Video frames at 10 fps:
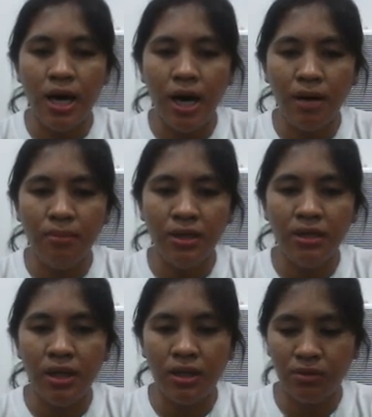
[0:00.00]

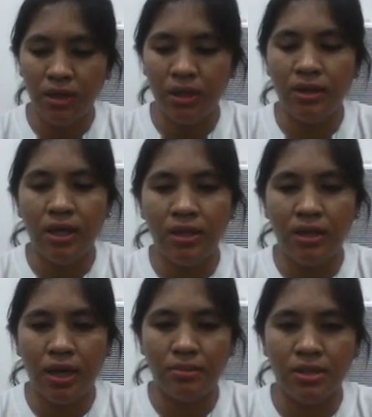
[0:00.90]
covered in grade 9
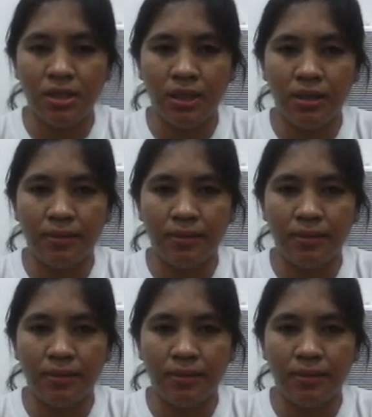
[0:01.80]
chemistry.